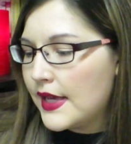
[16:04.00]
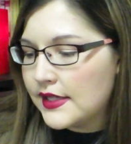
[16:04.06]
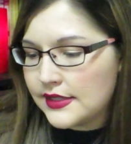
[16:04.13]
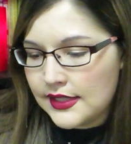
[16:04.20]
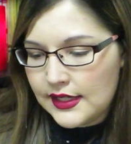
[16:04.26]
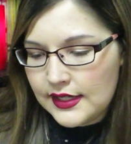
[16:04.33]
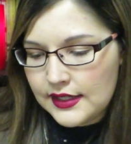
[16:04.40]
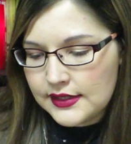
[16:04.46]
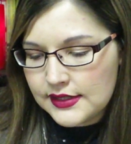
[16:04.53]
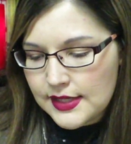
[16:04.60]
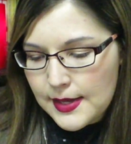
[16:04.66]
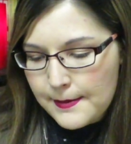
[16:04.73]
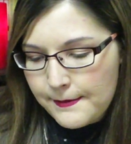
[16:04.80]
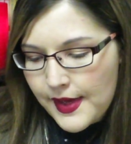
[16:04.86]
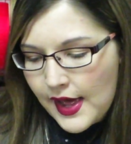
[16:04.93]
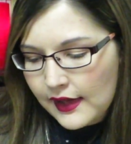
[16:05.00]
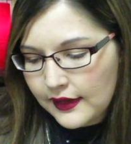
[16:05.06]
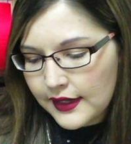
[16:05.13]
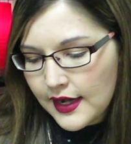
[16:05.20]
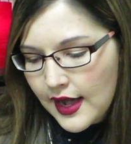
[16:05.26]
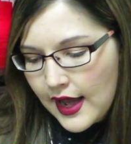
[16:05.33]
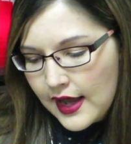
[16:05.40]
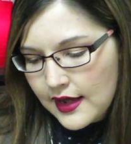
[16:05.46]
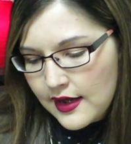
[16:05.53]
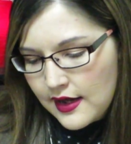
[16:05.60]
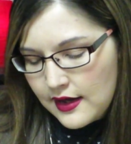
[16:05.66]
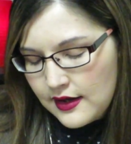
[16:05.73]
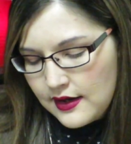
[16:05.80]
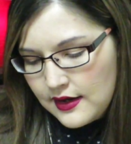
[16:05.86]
Basics palette, and